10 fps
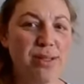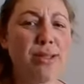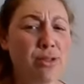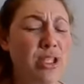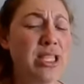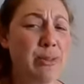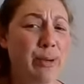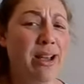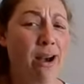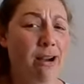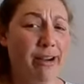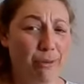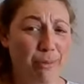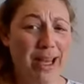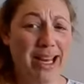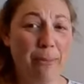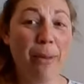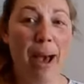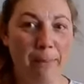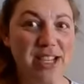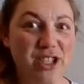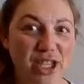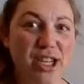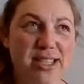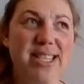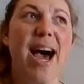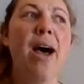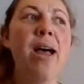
So she's being hard on me, and I'm happy she does that.